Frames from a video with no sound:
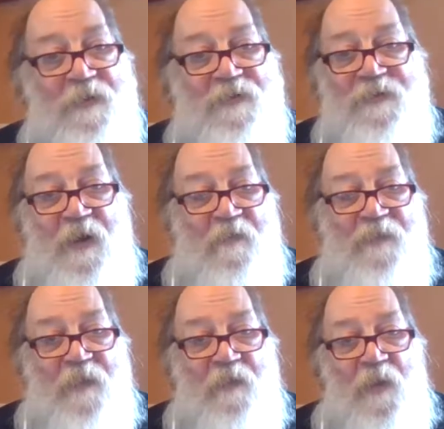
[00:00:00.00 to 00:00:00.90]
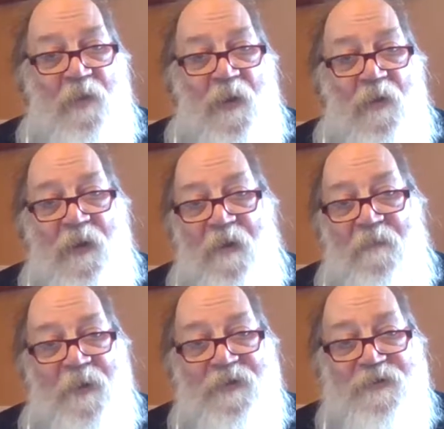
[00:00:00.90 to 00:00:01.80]
of stuff in Roanoke and a
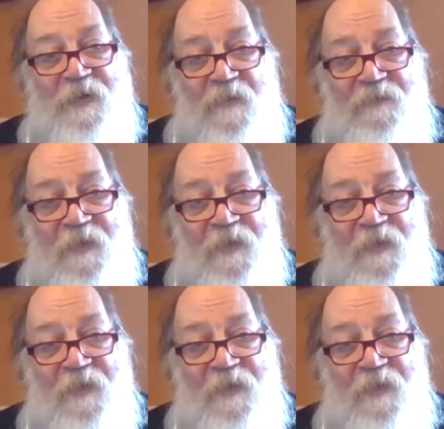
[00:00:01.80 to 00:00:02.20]
bunch of stuff